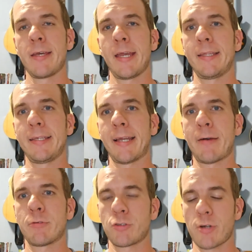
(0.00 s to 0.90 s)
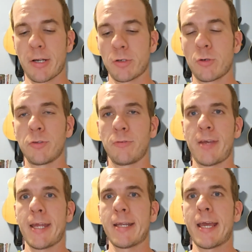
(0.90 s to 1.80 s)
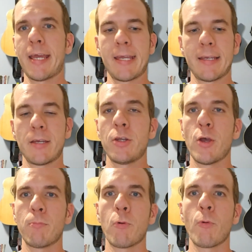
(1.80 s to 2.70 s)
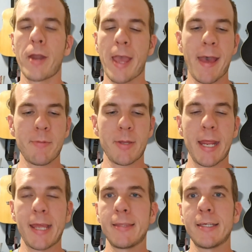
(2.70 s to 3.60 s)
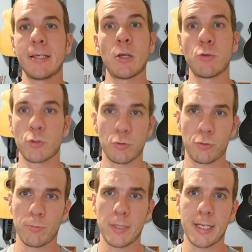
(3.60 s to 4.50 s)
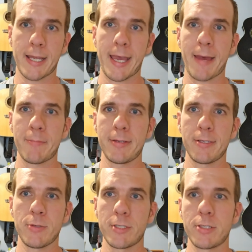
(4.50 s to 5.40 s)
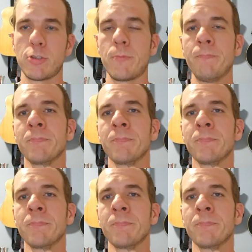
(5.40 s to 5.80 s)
and then I was trying to cultivate a no porn habit and then a no social media habit usage.